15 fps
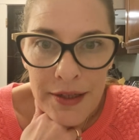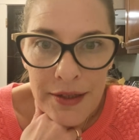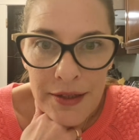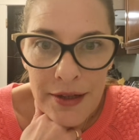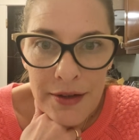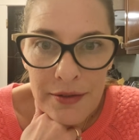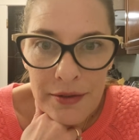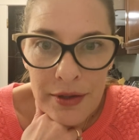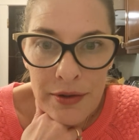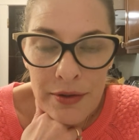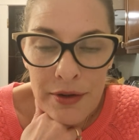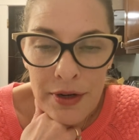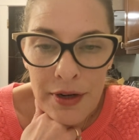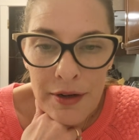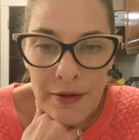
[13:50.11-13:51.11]
no
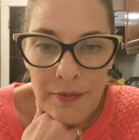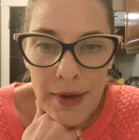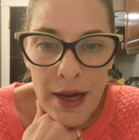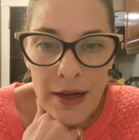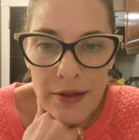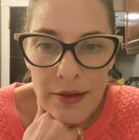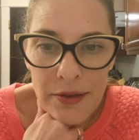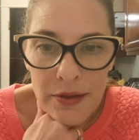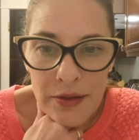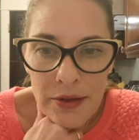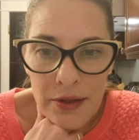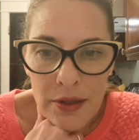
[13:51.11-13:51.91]
current pets.